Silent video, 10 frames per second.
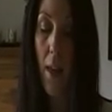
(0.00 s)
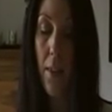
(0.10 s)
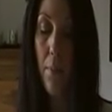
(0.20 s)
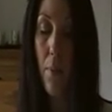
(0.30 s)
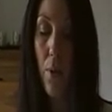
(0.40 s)

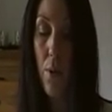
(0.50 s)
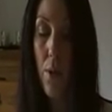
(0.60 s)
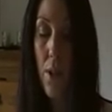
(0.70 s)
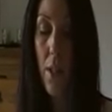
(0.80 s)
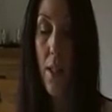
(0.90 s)
and the
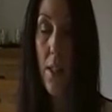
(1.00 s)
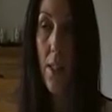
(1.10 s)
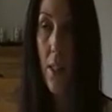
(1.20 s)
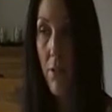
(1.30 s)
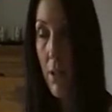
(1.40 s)
most
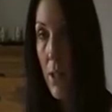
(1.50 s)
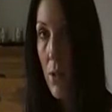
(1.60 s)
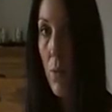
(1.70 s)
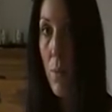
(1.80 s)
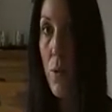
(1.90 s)

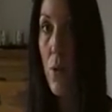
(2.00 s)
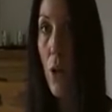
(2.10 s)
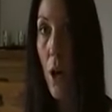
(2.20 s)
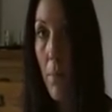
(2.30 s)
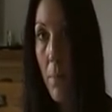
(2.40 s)
serious or
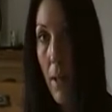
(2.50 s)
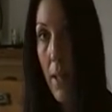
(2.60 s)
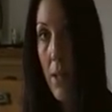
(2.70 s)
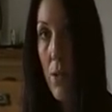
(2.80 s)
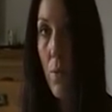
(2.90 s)
most
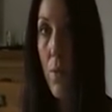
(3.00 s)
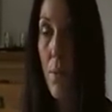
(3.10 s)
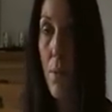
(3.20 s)
complex, or